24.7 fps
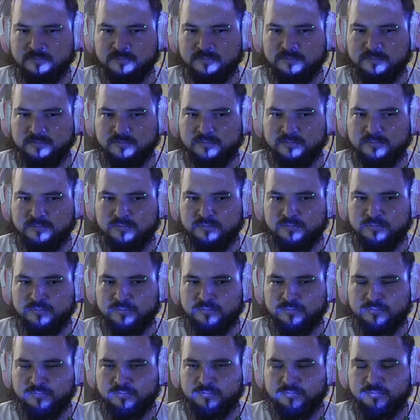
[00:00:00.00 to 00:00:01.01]

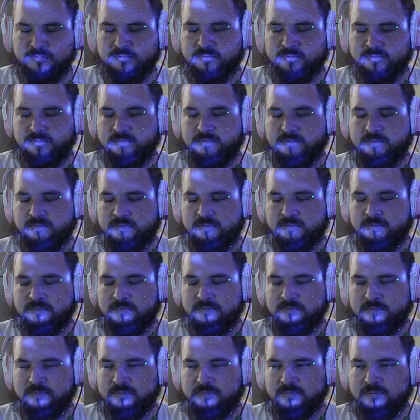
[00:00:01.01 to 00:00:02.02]

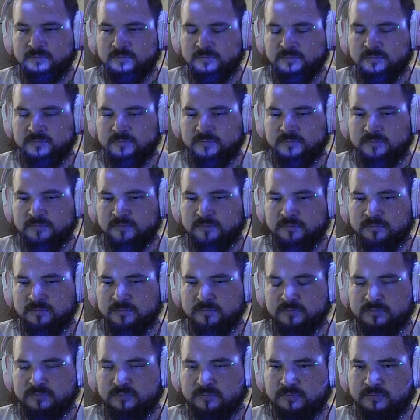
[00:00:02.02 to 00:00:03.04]

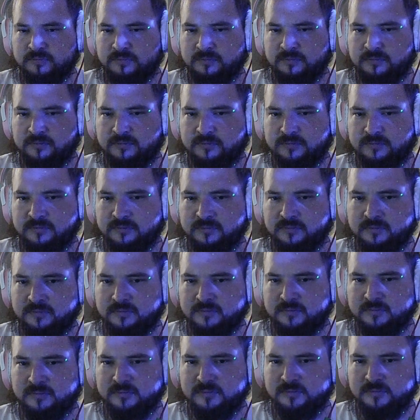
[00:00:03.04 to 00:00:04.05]

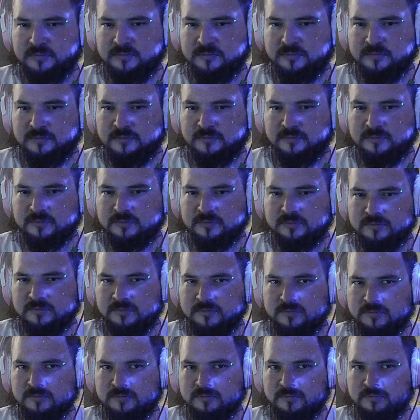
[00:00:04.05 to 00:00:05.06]

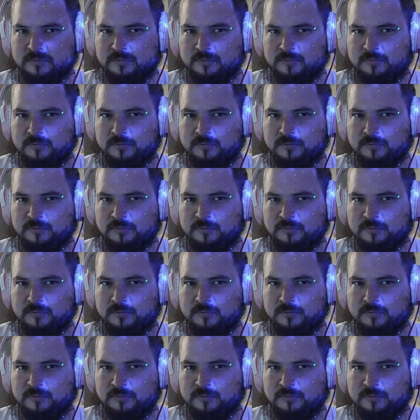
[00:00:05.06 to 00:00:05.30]
No words are spoken by the person on screen.